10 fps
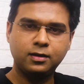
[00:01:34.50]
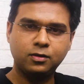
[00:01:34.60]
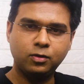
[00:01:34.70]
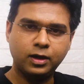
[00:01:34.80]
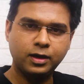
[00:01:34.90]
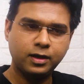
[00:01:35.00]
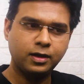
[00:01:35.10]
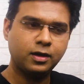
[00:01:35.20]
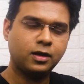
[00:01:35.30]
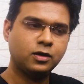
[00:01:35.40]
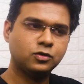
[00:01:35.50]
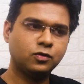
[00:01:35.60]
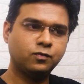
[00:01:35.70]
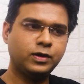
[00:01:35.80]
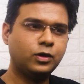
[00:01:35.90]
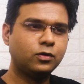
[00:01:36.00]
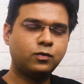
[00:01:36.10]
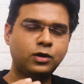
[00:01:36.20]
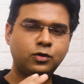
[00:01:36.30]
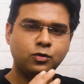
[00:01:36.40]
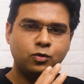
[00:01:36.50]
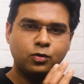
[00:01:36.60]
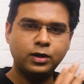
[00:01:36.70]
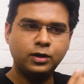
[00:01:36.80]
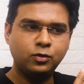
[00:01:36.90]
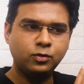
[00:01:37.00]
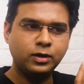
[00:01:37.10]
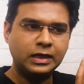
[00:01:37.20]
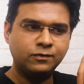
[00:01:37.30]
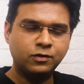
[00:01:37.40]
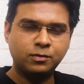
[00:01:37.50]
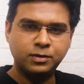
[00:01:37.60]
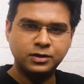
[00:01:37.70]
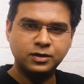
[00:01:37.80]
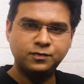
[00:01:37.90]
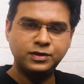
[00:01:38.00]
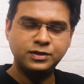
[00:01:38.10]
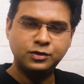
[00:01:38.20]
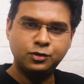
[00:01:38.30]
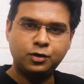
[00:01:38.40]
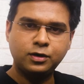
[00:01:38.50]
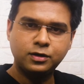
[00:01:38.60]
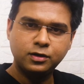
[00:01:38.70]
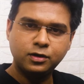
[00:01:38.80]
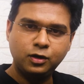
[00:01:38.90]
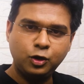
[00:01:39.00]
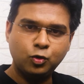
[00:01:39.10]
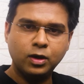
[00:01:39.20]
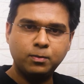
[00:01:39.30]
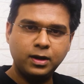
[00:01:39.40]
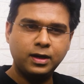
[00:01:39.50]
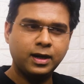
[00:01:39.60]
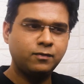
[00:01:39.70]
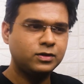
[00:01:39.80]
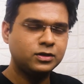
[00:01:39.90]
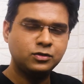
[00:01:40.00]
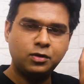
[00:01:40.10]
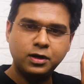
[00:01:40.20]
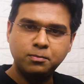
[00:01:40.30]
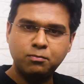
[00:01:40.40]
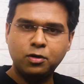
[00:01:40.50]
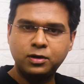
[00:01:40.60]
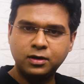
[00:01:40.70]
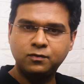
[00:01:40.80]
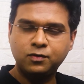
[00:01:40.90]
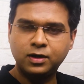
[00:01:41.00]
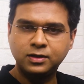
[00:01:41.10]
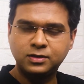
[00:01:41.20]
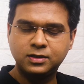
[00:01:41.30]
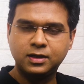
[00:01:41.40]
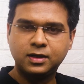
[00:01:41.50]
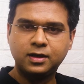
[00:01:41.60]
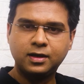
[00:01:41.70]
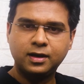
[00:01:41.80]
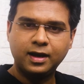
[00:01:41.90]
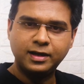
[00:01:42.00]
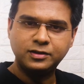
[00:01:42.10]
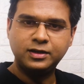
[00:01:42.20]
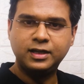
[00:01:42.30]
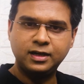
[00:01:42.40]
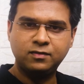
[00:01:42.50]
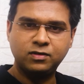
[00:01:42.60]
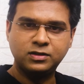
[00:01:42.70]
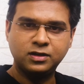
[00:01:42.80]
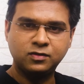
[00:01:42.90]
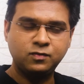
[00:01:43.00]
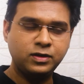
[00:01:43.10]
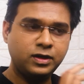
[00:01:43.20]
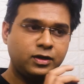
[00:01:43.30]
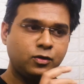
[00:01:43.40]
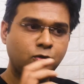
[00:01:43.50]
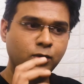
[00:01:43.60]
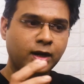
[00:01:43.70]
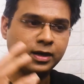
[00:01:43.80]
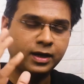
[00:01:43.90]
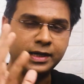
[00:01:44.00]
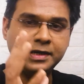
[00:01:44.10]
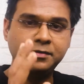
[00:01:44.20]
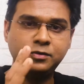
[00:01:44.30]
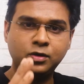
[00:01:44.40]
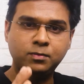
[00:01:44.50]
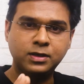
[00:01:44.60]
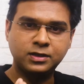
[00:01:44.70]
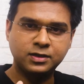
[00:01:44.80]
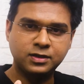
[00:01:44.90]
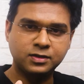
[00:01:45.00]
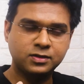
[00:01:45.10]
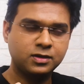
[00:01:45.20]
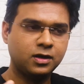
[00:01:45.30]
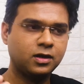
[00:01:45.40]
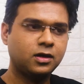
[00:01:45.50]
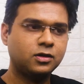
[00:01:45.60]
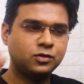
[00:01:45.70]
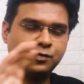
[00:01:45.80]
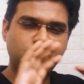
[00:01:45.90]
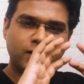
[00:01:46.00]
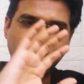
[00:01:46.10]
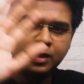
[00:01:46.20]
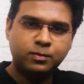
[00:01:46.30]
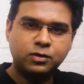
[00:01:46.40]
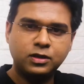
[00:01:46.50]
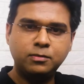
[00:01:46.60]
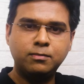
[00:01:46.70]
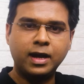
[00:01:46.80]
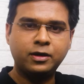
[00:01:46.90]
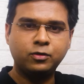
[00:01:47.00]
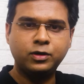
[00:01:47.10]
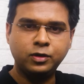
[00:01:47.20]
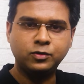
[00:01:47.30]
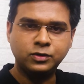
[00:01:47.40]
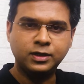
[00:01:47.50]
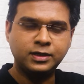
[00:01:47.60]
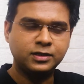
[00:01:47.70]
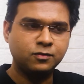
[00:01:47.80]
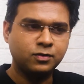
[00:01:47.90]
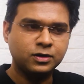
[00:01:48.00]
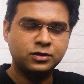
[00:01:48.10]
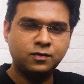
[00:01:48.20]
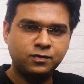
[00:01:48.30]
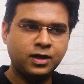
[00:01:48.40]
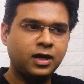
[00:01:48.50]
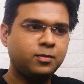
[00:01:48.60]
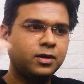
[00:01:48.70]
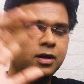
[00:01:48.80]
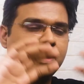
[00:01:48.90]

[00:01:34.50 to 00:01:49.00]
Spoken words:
Okay. So we don't want to go into information which is not knowable and which is not important for us as retail investors. We need to look at individual businesses. So forget about the macro news. It's a waste of time.